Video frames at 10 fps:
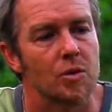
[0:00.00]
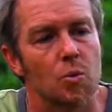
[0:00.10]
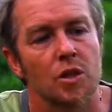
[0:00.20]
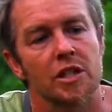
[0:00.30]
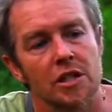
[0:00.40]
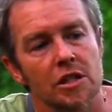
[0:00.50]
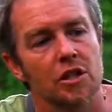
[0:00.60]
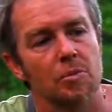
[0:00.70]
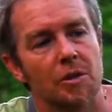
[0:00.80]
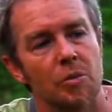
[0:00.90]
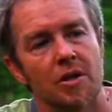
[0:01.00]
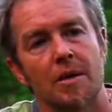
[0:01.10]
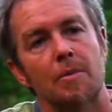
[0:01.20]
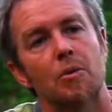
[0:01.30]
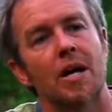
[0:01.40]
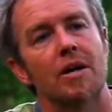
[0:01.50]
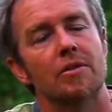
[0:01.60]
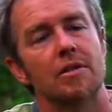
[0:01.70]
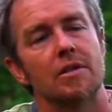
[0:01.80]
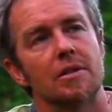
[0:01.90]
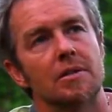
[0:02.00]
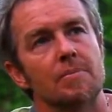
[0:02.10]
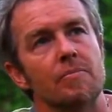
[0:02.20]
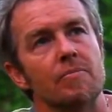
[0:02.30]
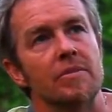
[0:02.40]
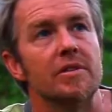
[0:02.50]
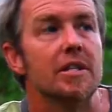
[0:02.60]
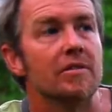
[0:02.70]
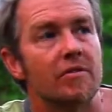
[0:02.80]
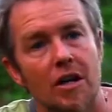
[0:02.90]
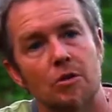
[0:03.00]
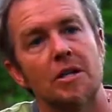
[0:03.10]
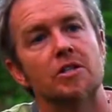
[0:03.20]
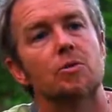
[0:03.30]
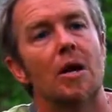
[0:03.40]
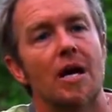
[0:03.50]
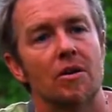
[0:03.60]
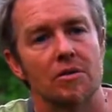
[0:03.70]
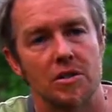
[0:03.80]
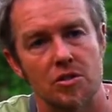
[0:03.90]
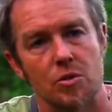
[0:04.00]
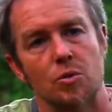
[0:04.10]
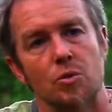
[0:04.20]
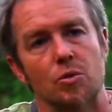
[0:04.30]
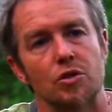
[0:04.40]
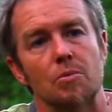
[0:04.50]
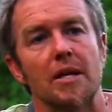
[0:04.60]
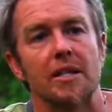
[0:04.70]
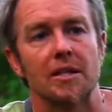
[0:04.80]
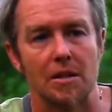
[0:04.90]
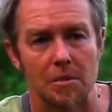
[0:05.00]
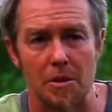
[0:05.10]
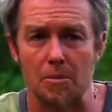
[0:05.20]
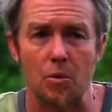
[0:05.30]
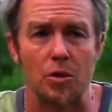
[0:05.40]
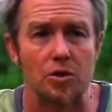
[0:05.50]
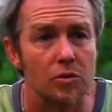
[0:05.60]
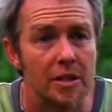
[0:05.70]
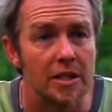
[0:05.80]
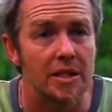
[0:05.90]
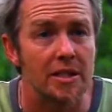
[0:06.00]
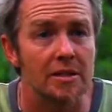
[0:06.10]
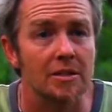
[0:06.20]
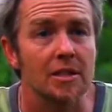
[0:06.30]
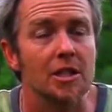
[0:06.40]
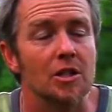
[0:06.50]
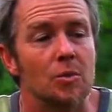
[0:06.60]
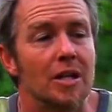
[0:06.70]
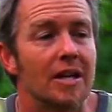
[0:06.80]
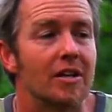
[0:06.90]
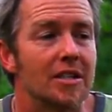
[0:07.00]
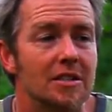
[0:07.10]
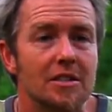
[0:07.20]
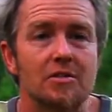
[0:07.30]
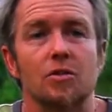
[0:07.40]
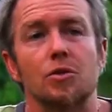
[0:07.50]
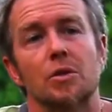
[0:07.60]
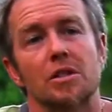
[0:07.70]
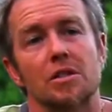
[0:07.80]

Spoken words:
working a little bit with them around the environment around the school, so making it a bit more green. We have ideas for doing